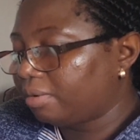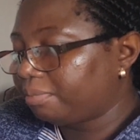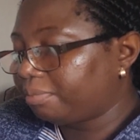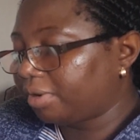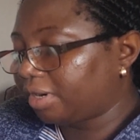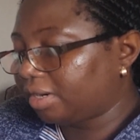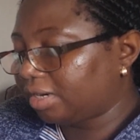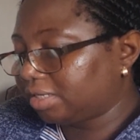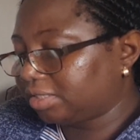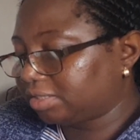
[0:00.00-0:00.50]

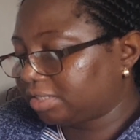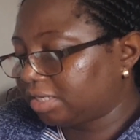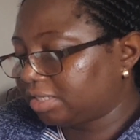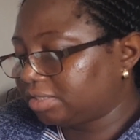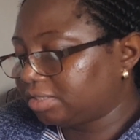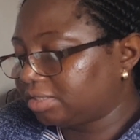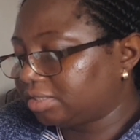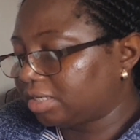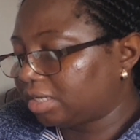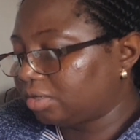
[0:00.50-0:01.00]
Parasite
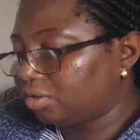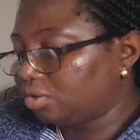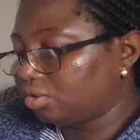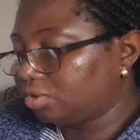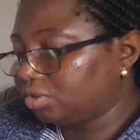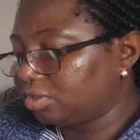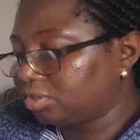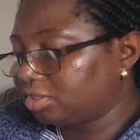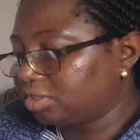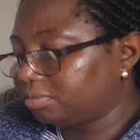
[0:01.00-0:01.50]
is an
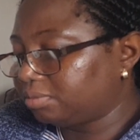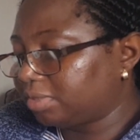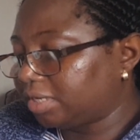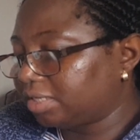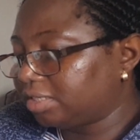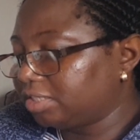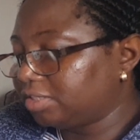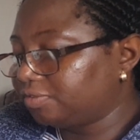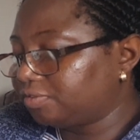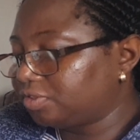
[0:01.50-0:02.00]
organism
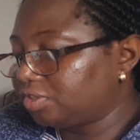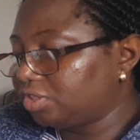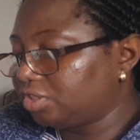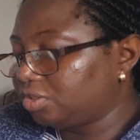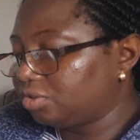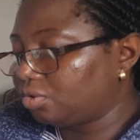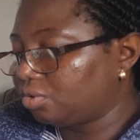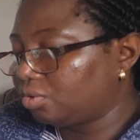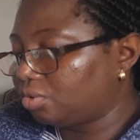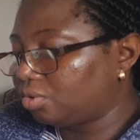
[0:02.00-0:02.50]
that lives
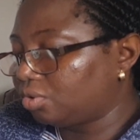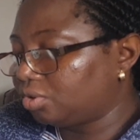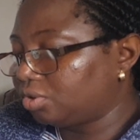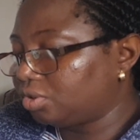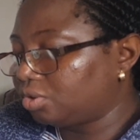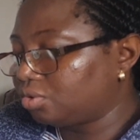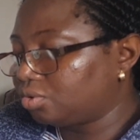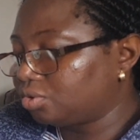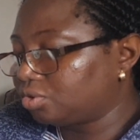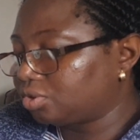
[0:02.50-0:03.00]
in or on
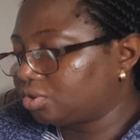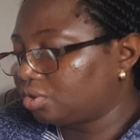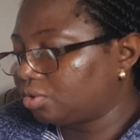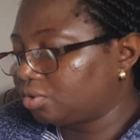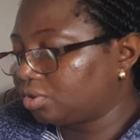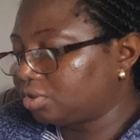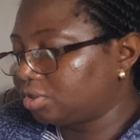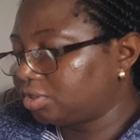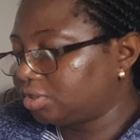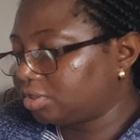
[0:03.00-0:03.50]
a host
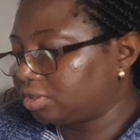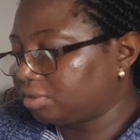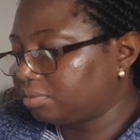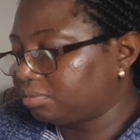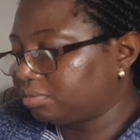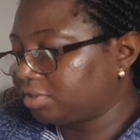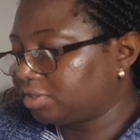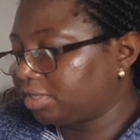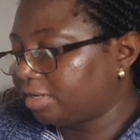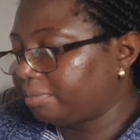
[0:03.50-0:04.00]

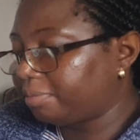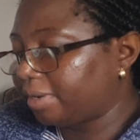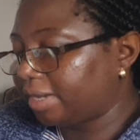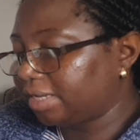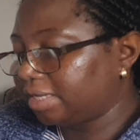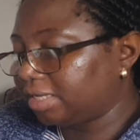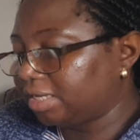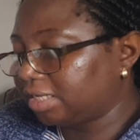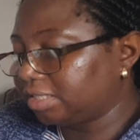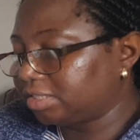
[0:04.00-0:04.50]
organism, thereby
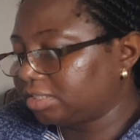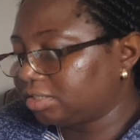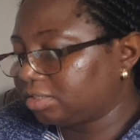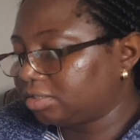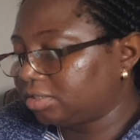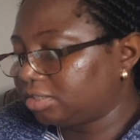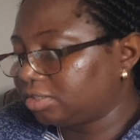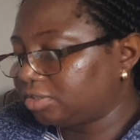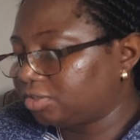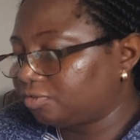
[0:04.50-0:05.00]

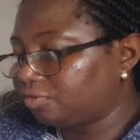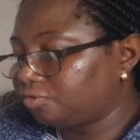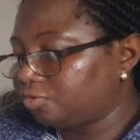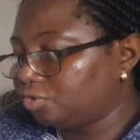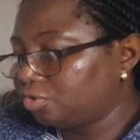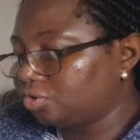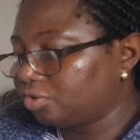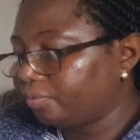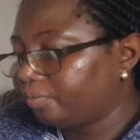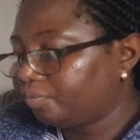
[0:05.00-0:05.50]
getting its
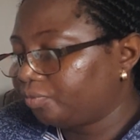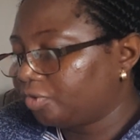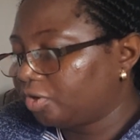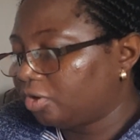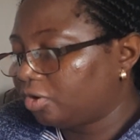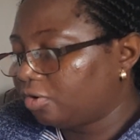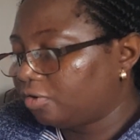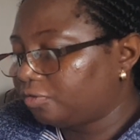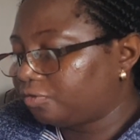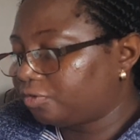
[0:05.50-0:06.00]
food
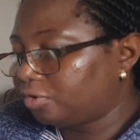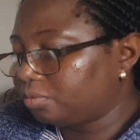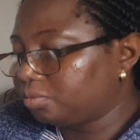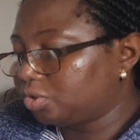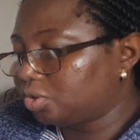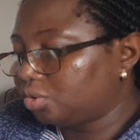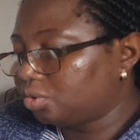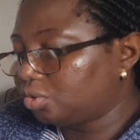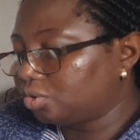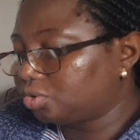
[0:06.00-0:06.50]
from
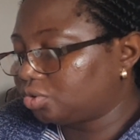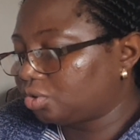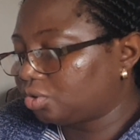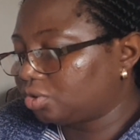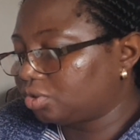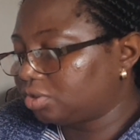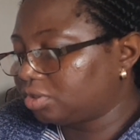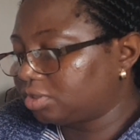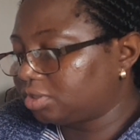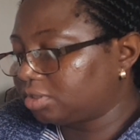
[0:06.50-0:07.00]
the host
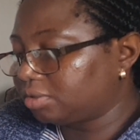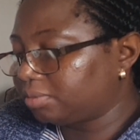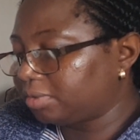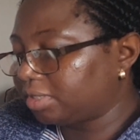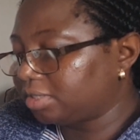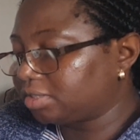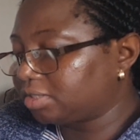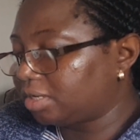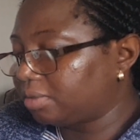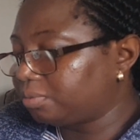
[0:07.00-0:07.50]
organism.
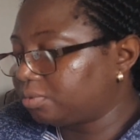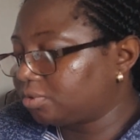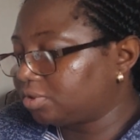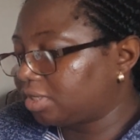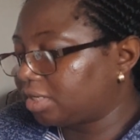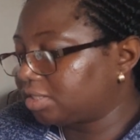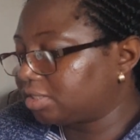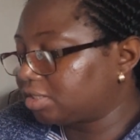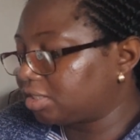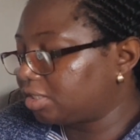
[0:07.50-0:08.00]
Examples
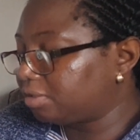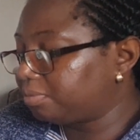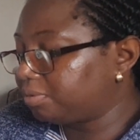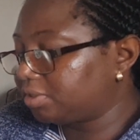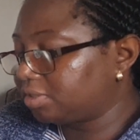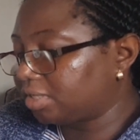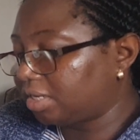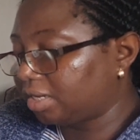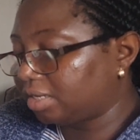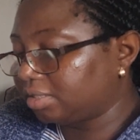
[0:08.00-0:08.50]
are
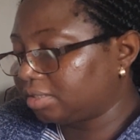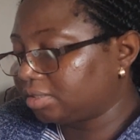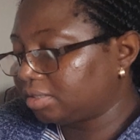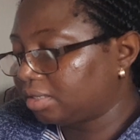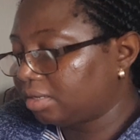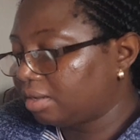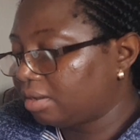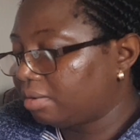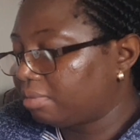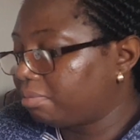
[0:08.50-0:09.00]
scabies and
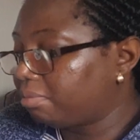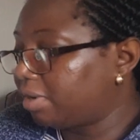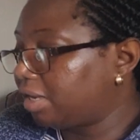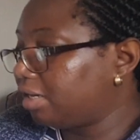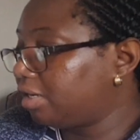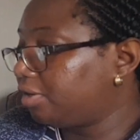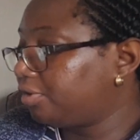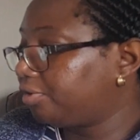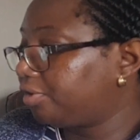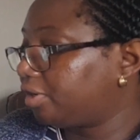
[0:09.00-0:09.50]

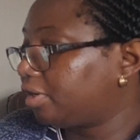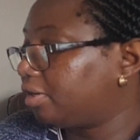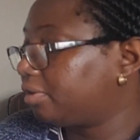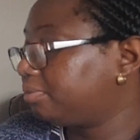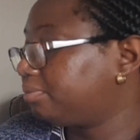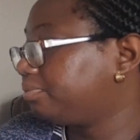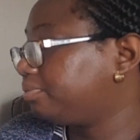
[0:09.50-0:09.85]
malaria.